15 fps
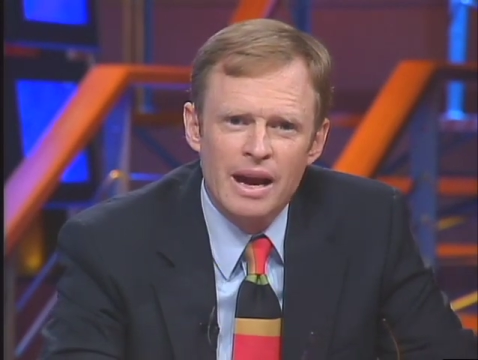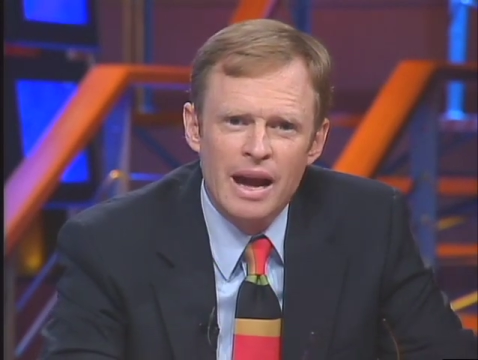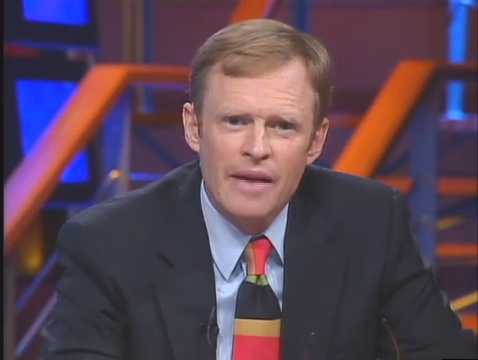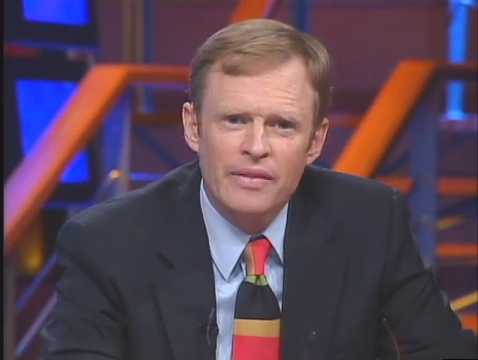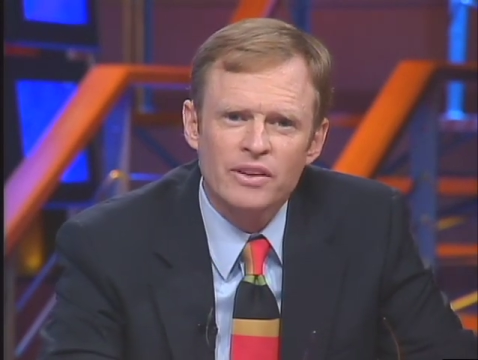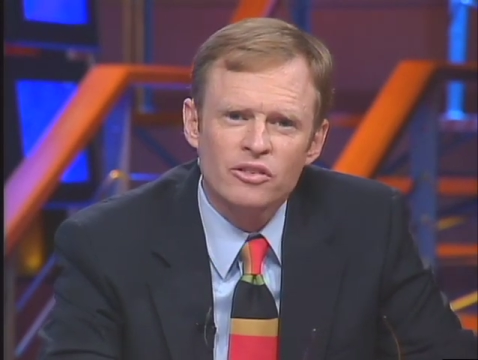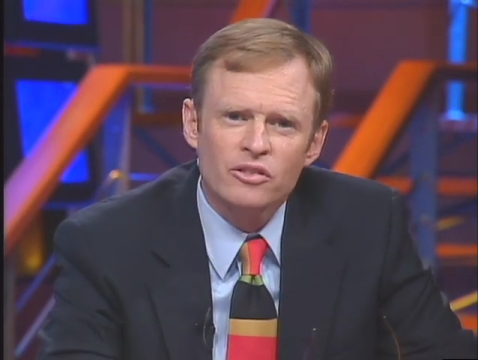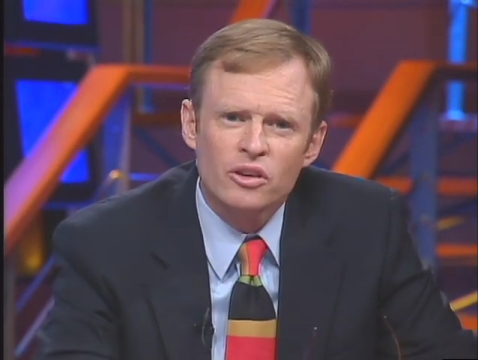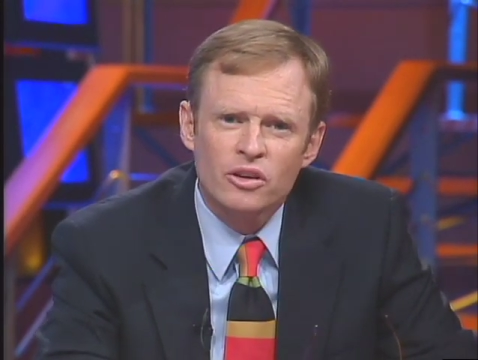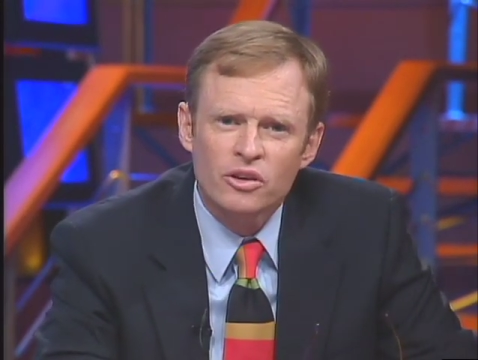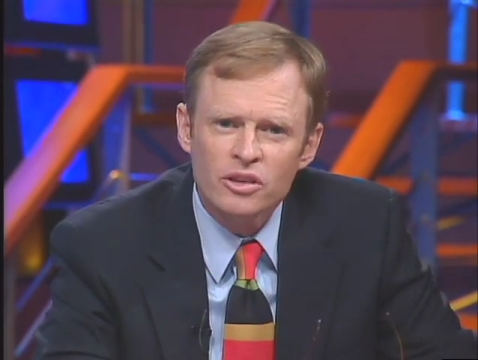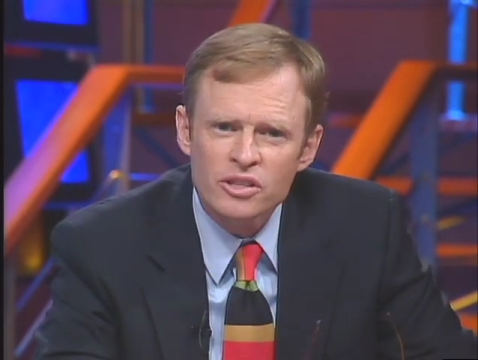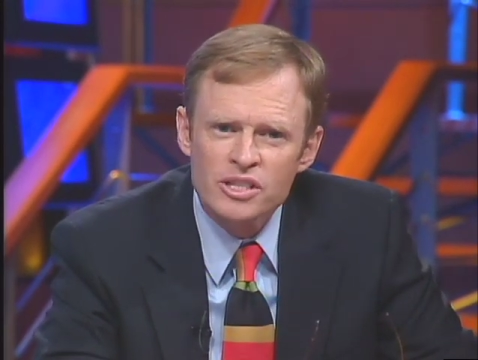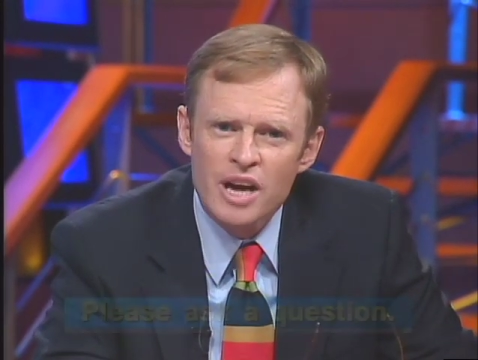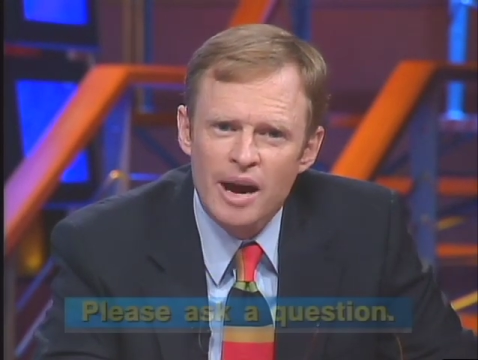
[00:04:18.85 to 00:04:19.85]
And this is a
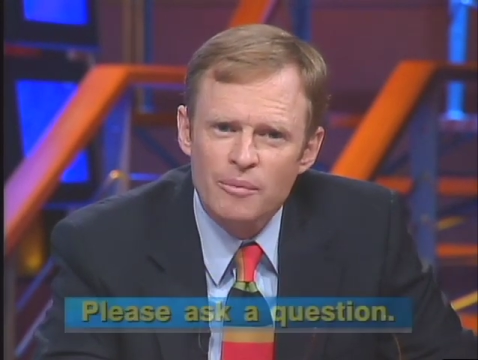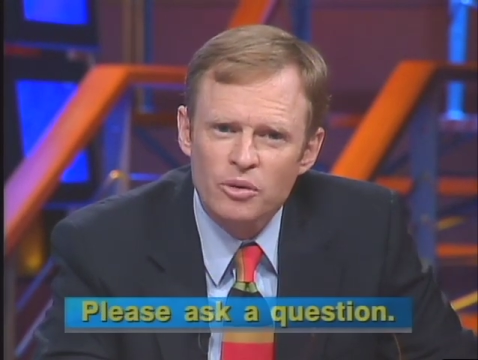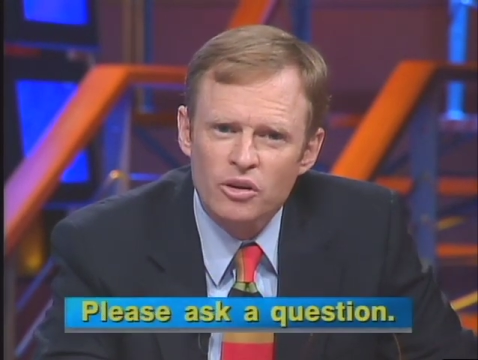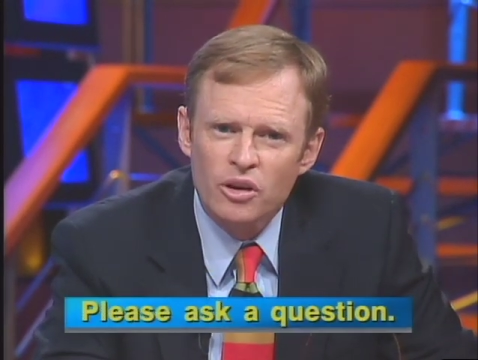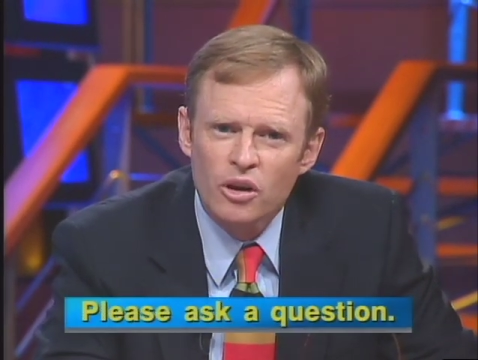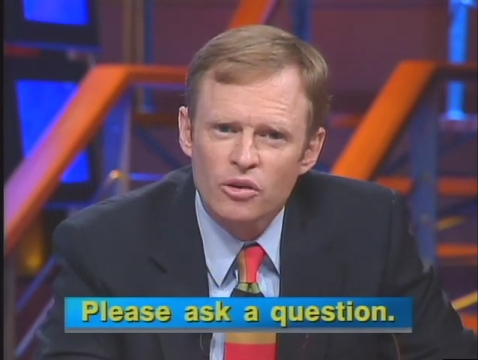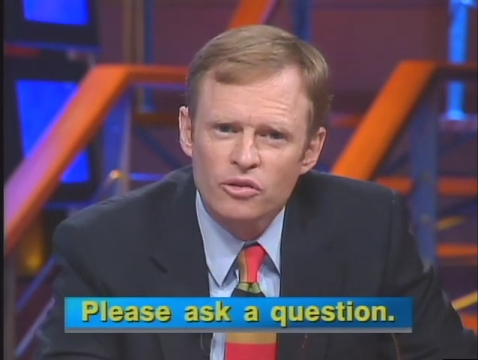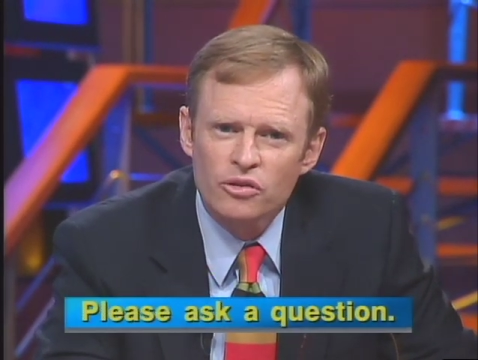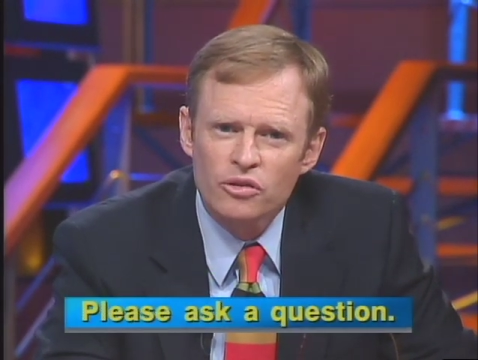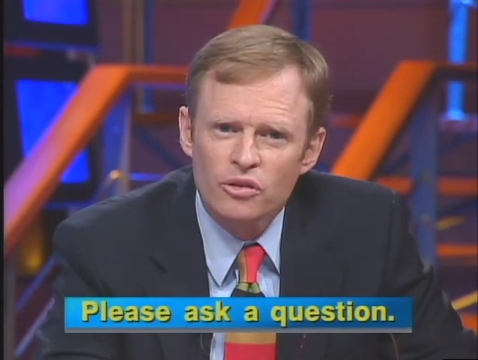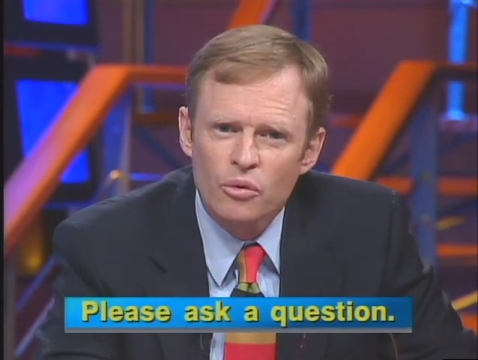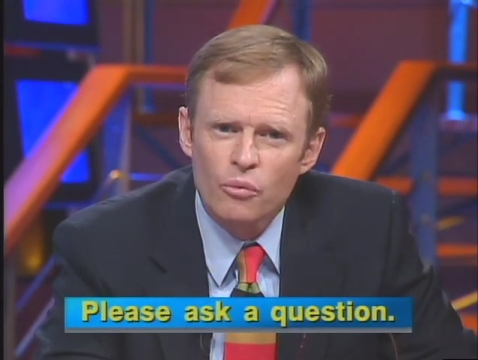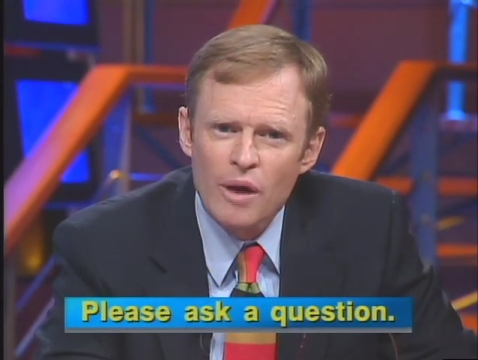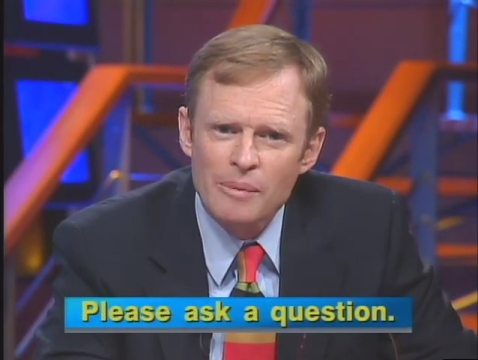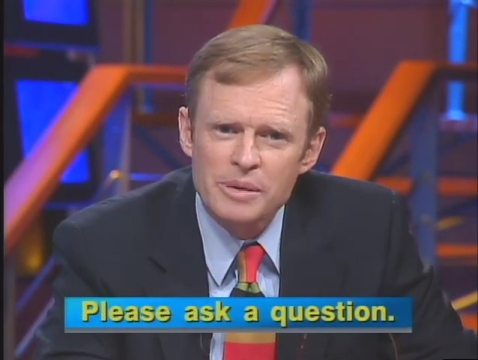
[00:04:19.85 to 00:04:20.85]
good time to go to the
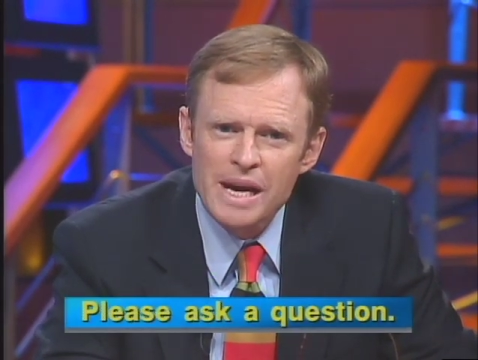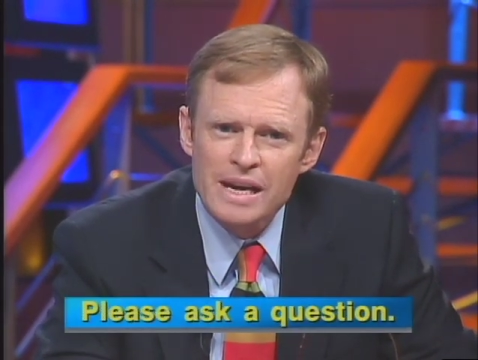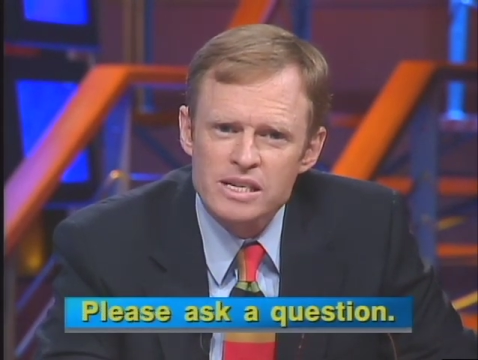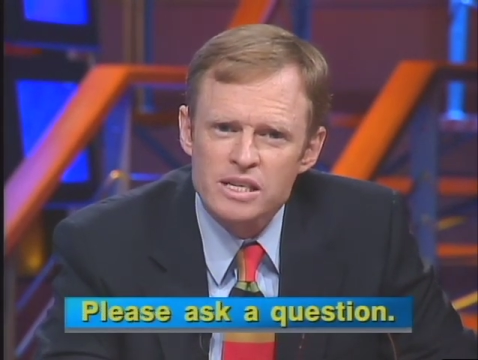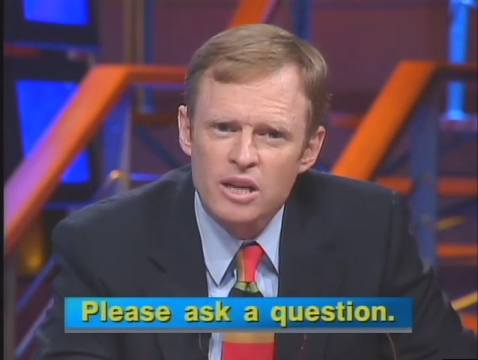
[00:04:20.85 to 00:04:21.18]
webcast